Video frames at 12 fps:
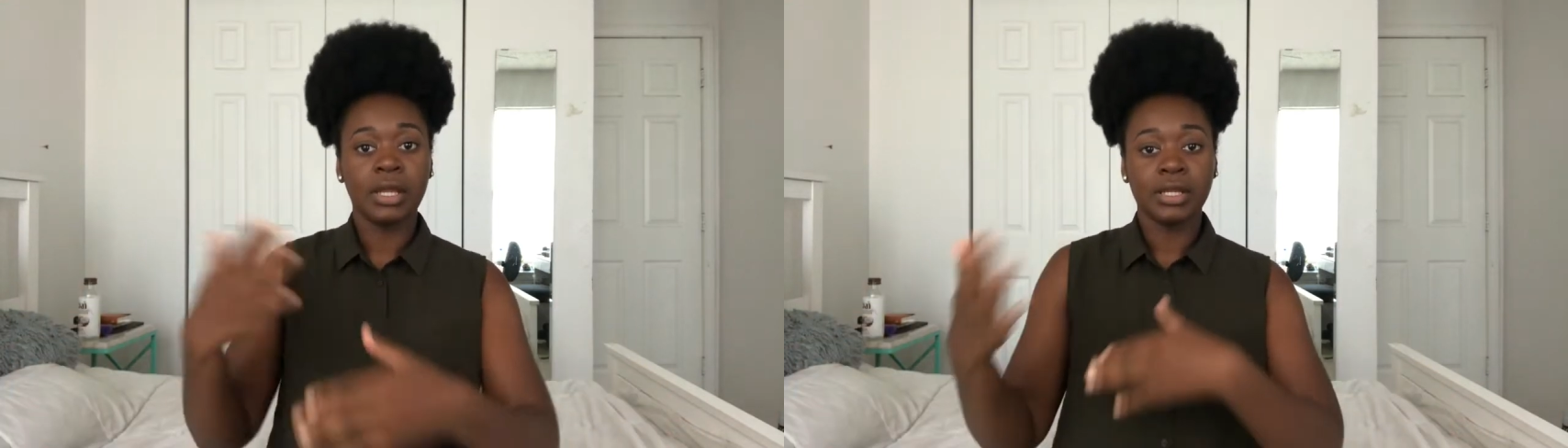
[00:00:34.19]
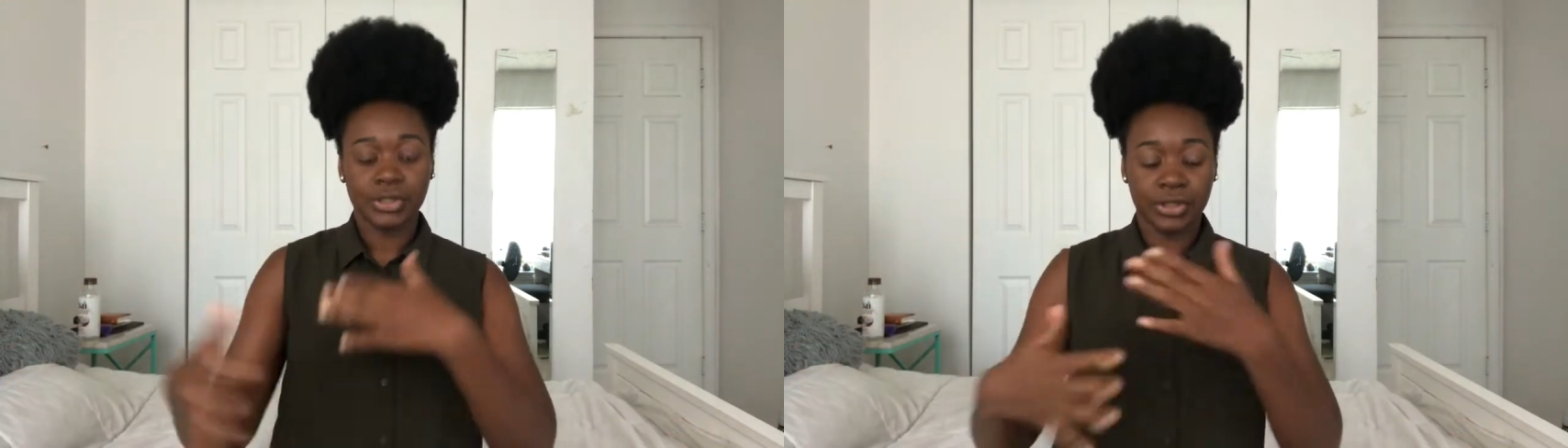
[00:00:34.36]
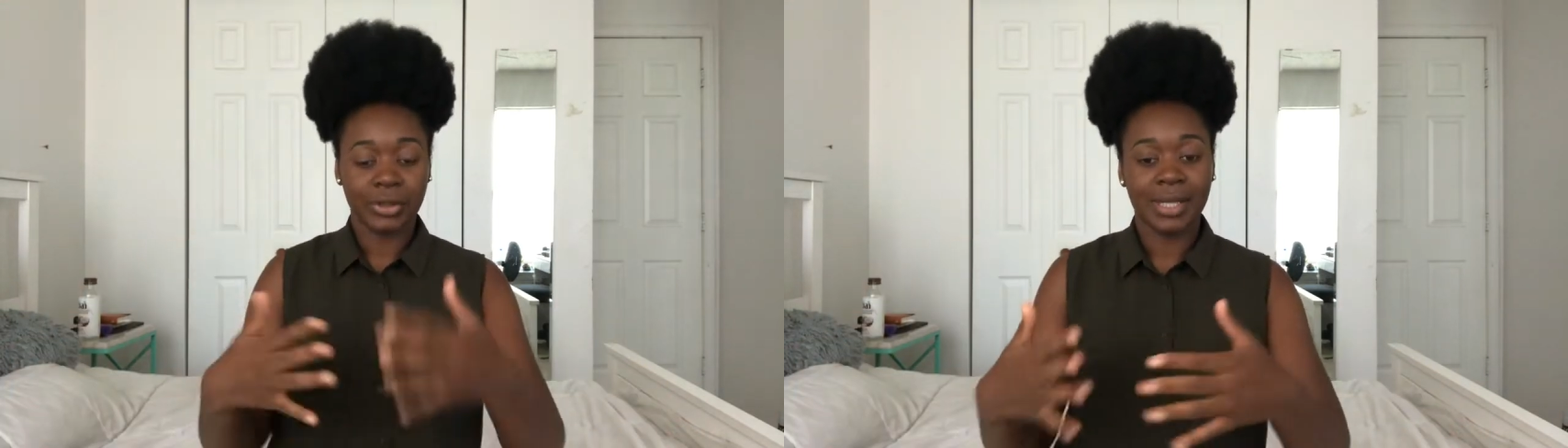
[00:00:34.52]

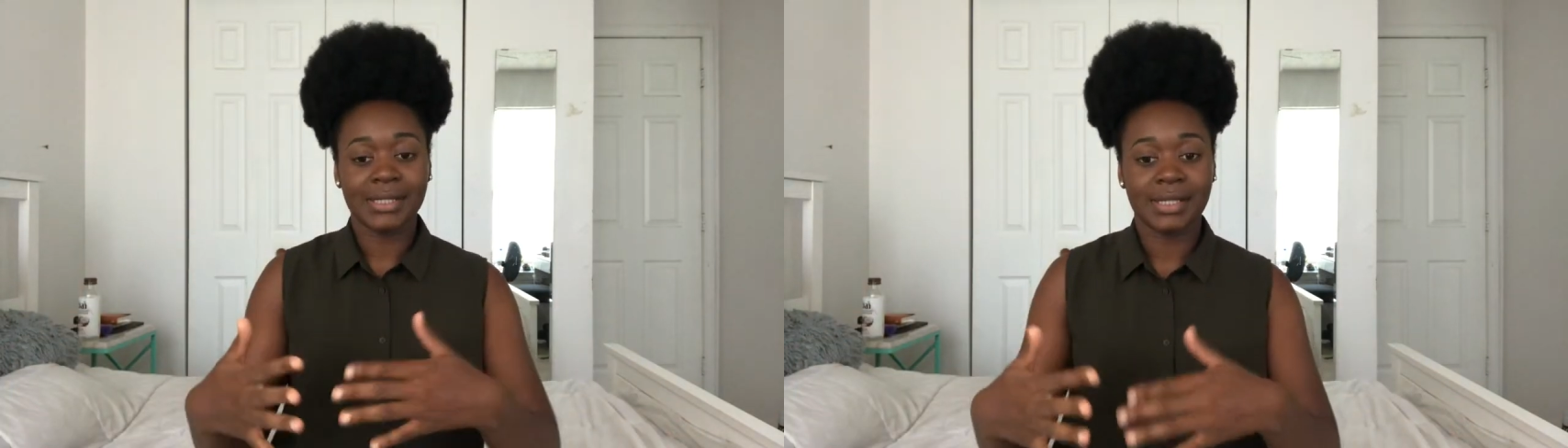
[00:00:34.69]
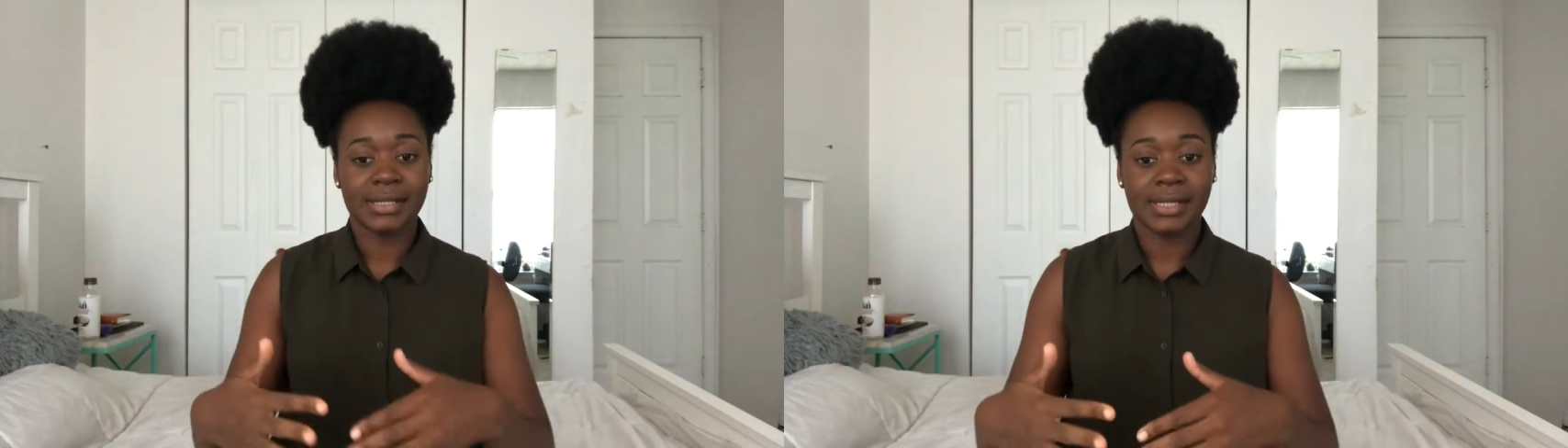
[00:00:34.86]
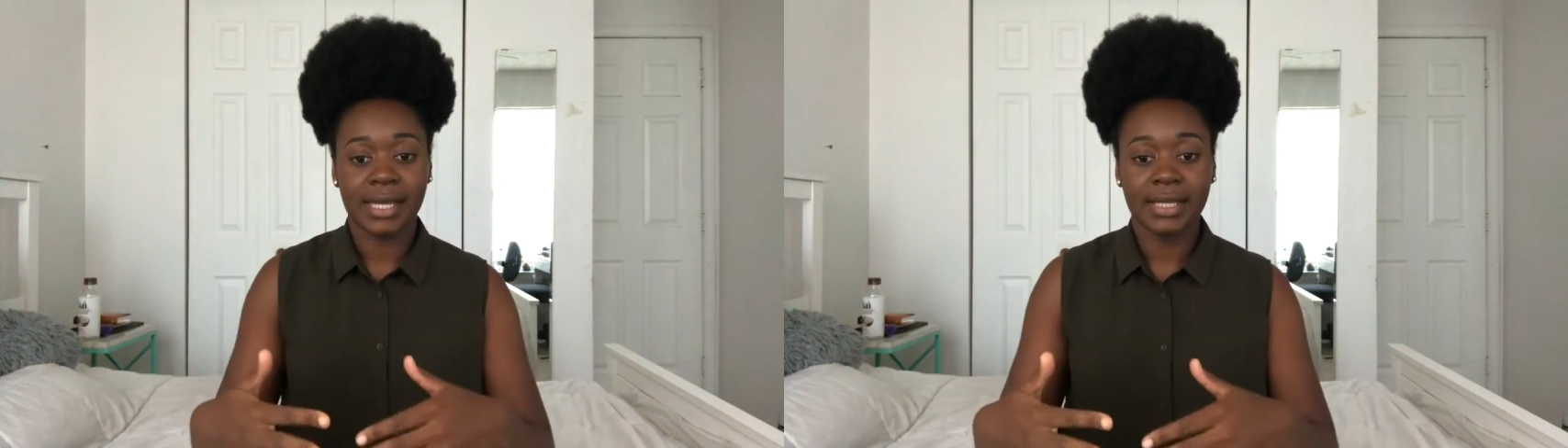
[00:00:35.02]
generalized
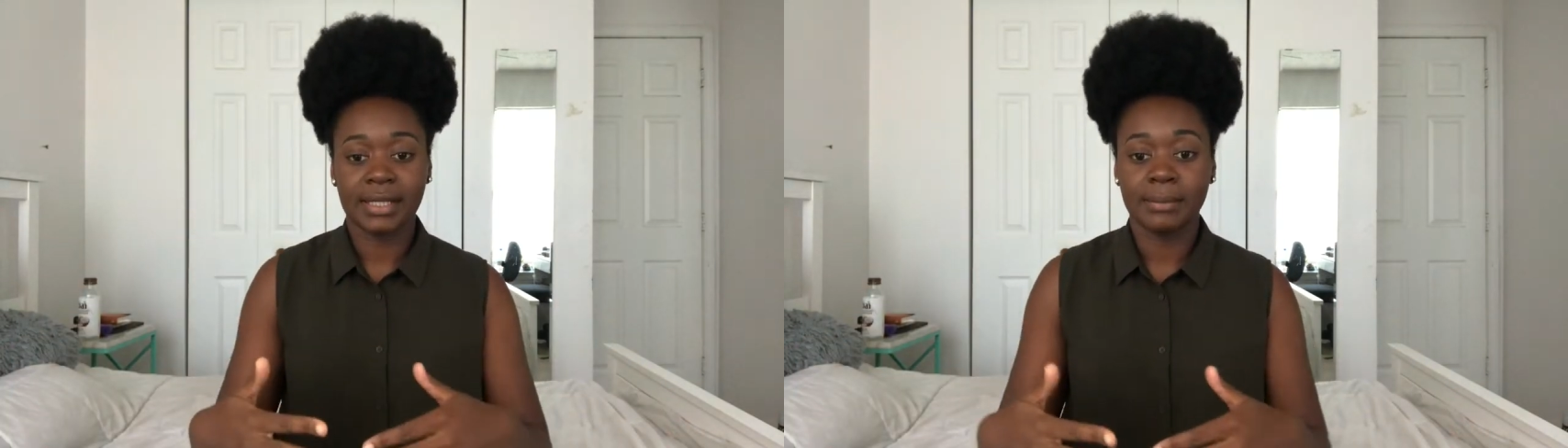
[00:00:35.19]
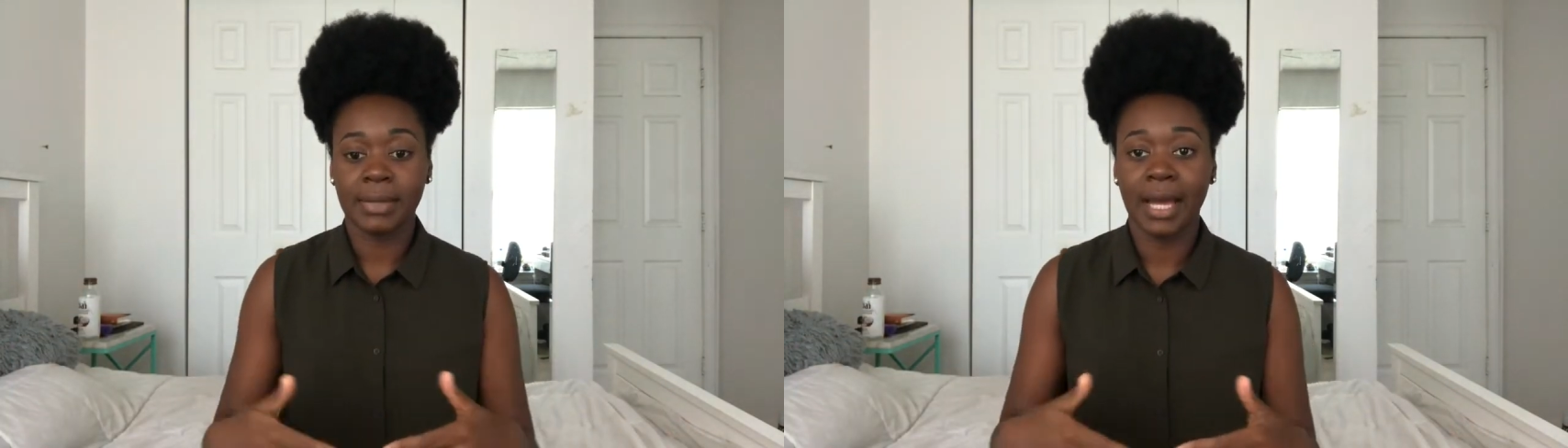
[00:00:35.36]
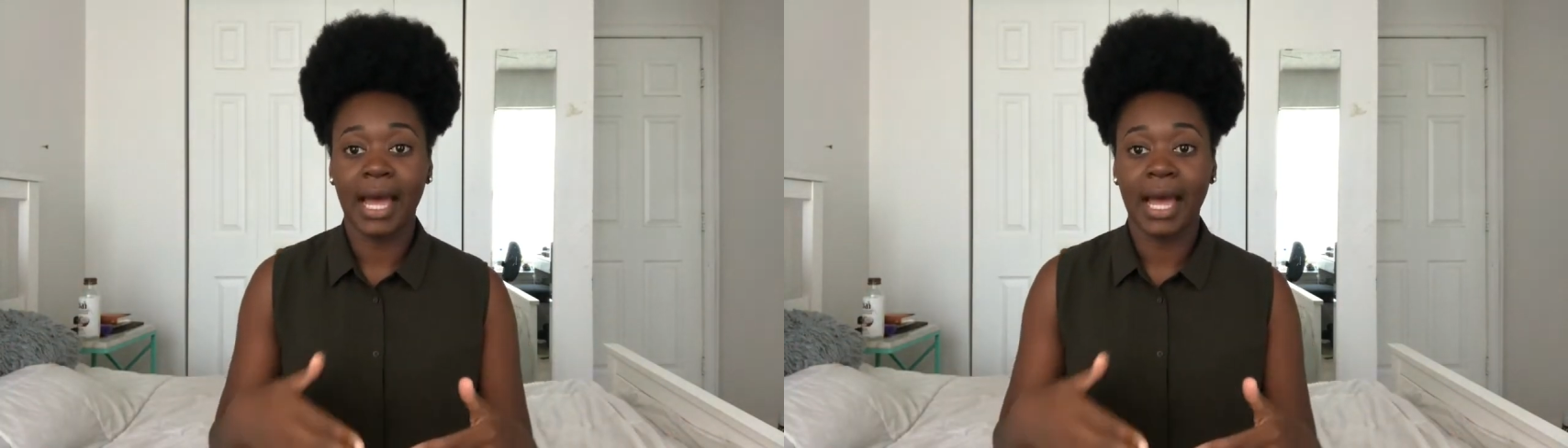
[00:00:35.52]
anxiety, but